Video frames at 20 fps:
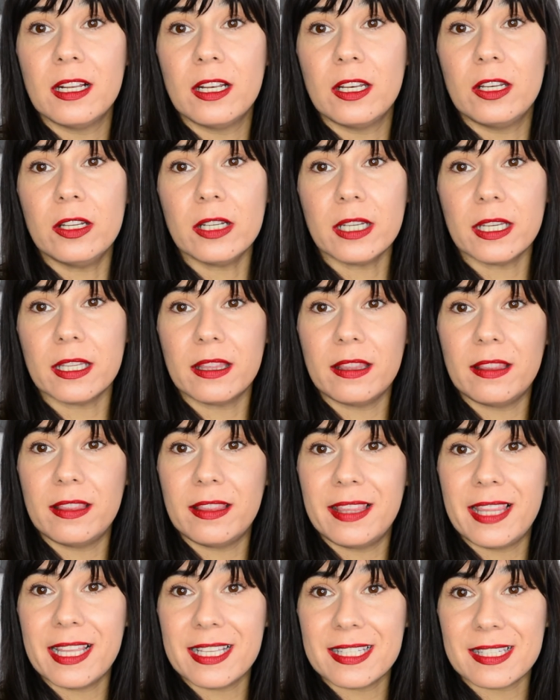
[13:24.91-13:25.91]
Look at
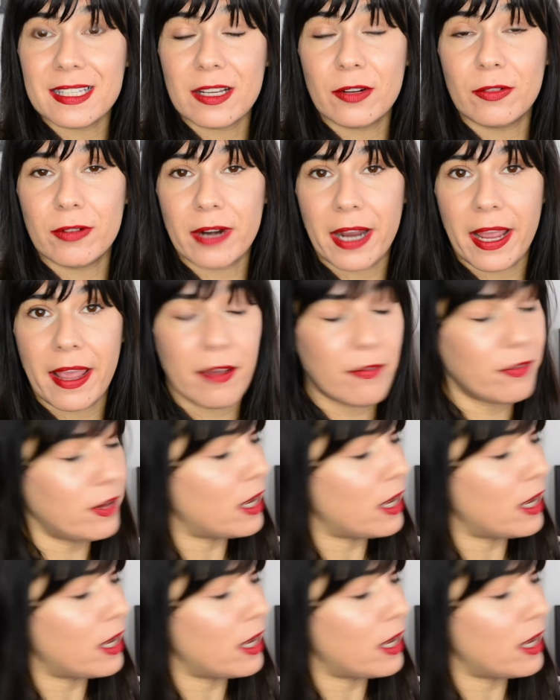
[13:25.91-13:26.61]
this array of